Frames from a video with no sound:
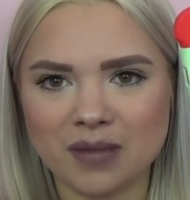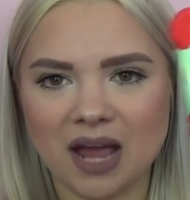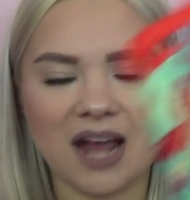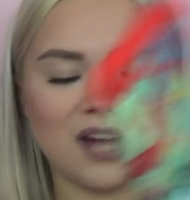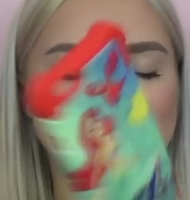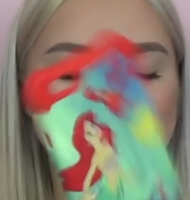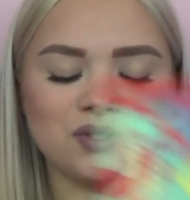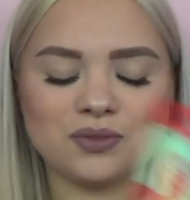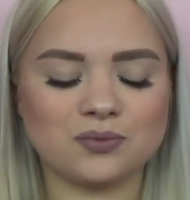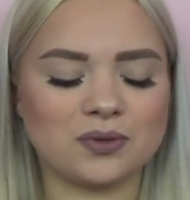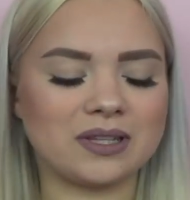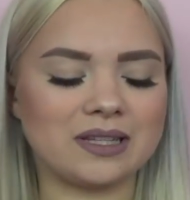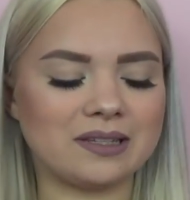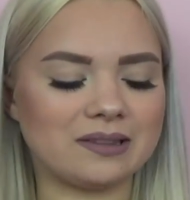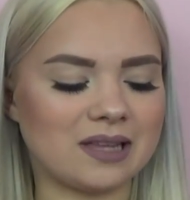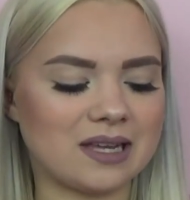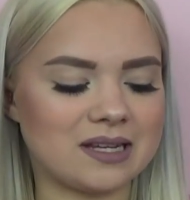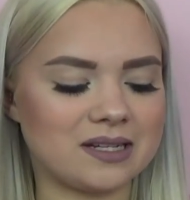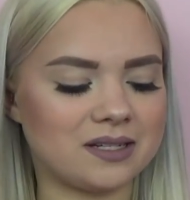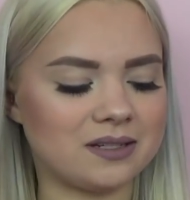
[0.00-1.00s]
I just really
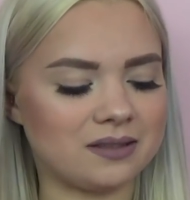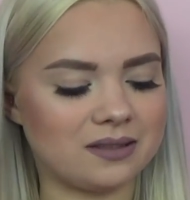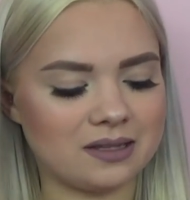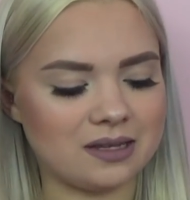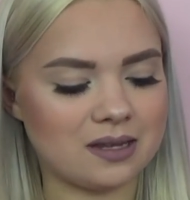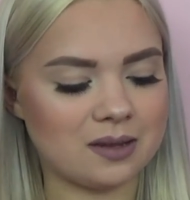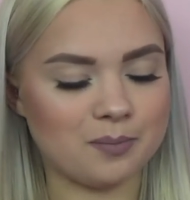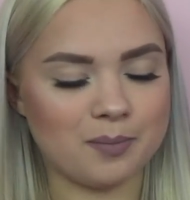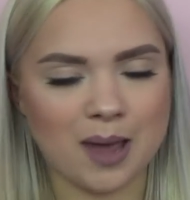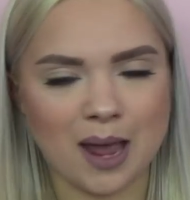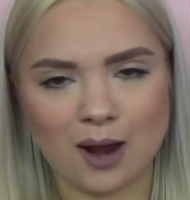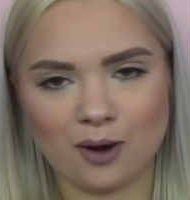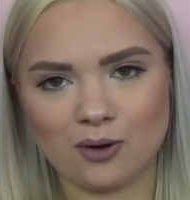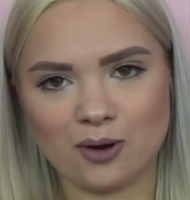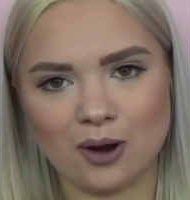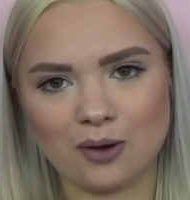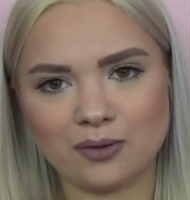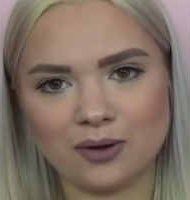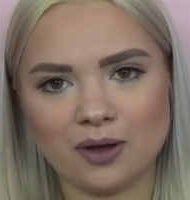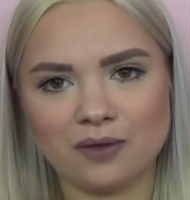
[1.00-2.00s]
liked the
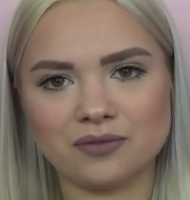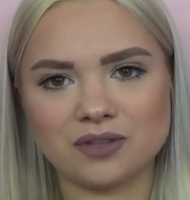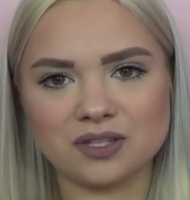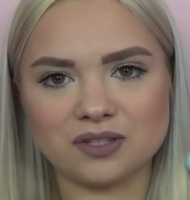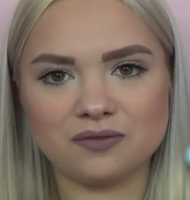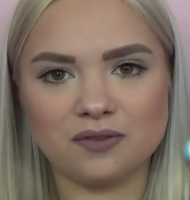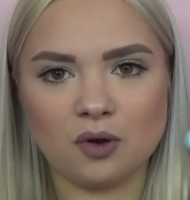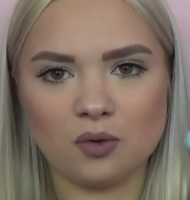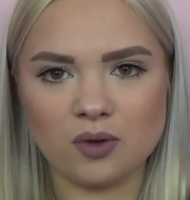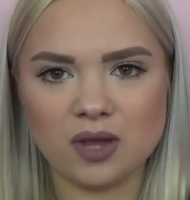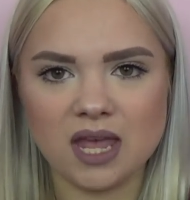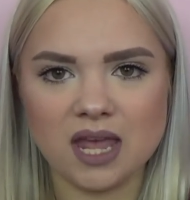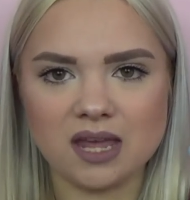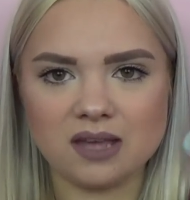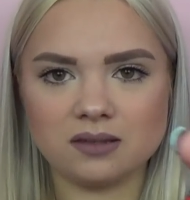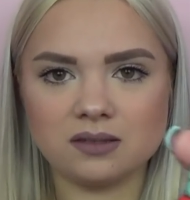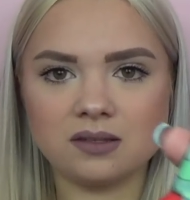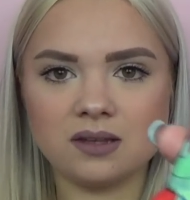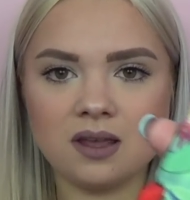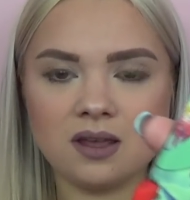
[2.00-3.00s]
background of this phone
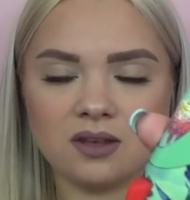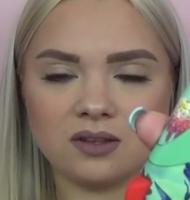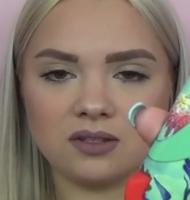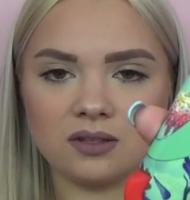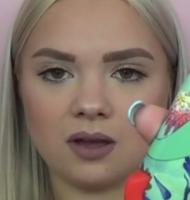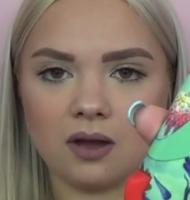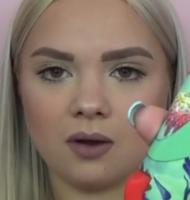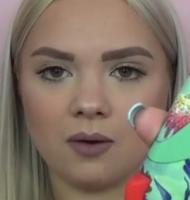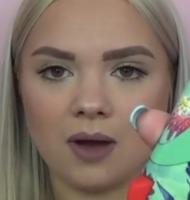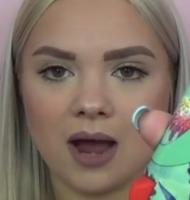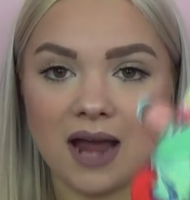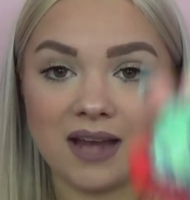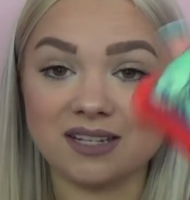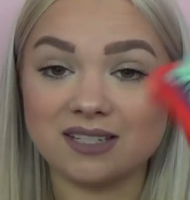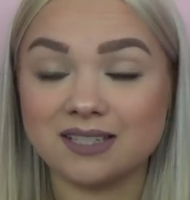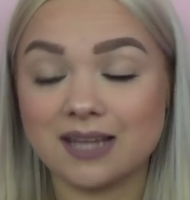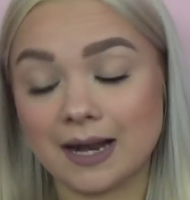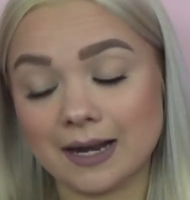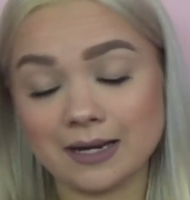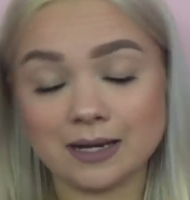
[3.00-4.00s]
case, so I
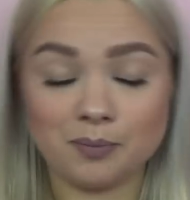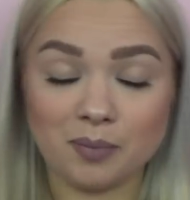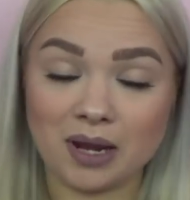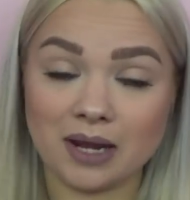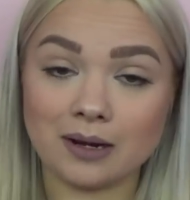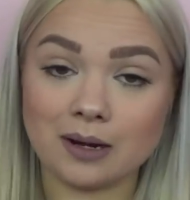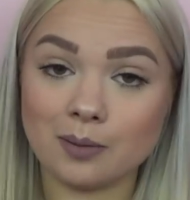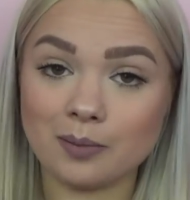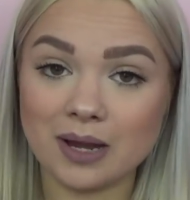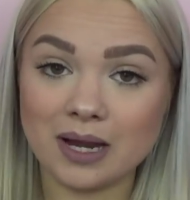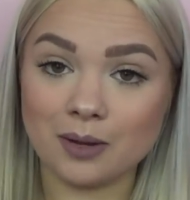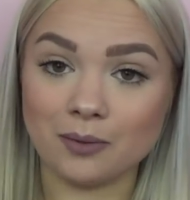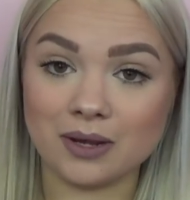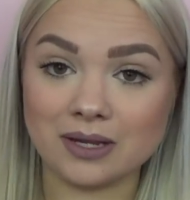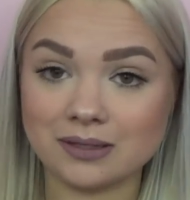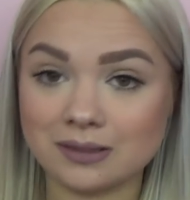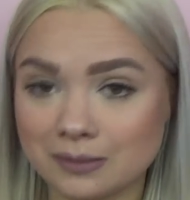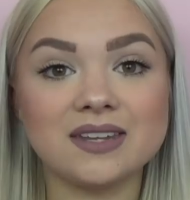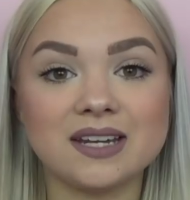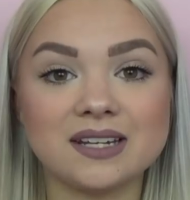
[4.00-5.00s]
decided to pick it up anyways.